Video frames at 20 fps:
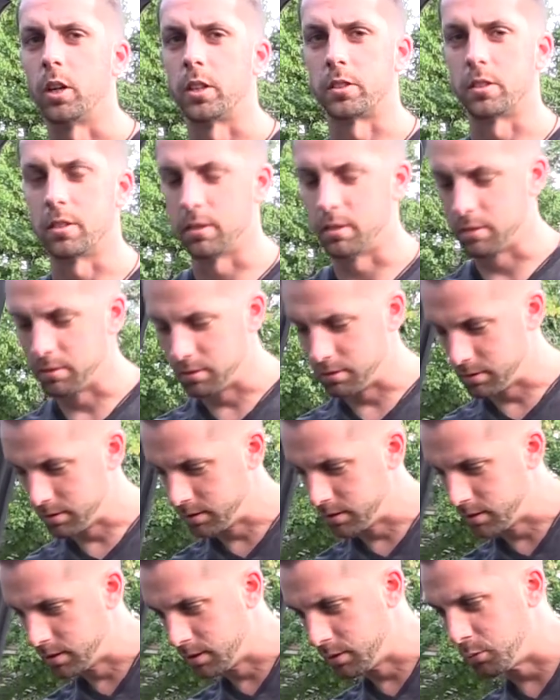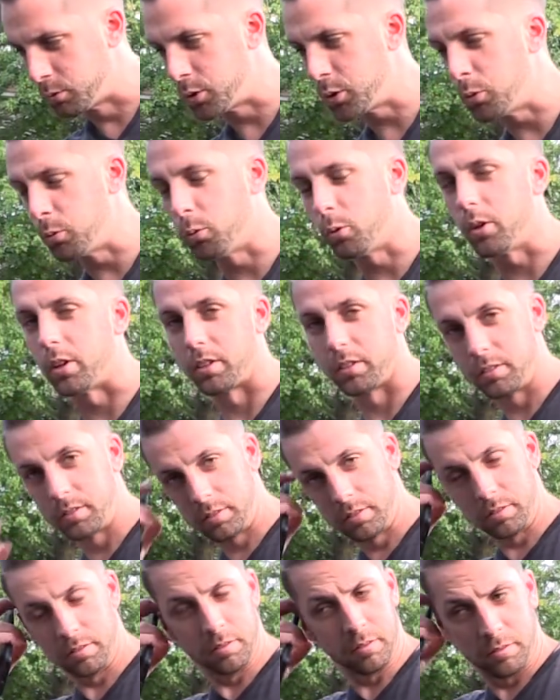What do you want?
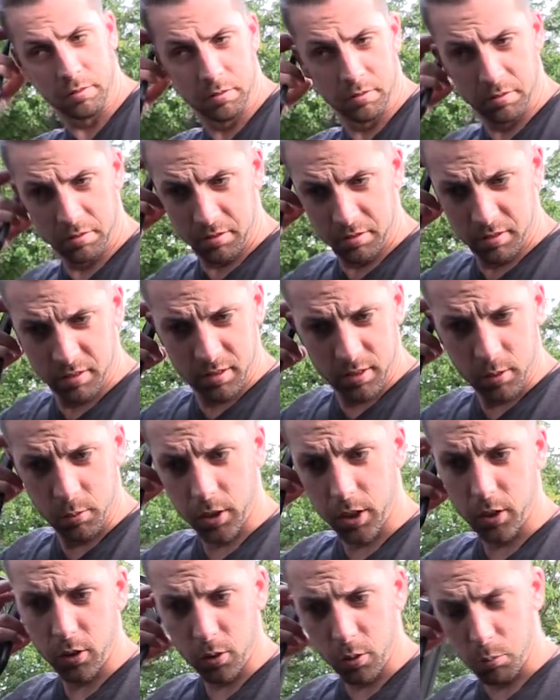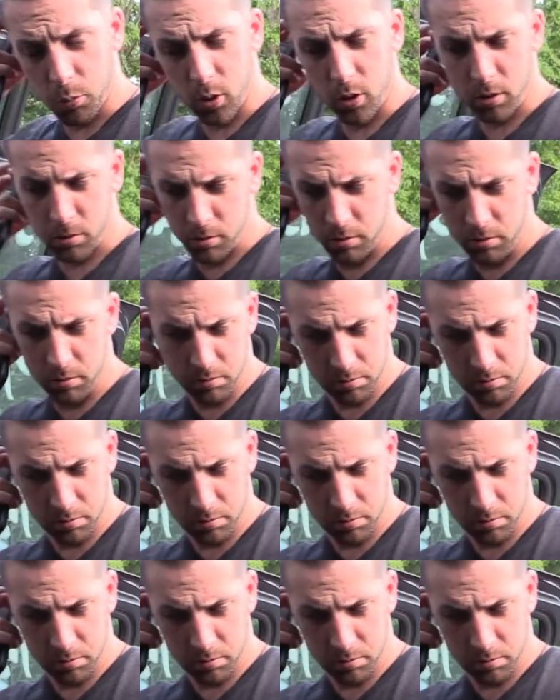Go to the mall.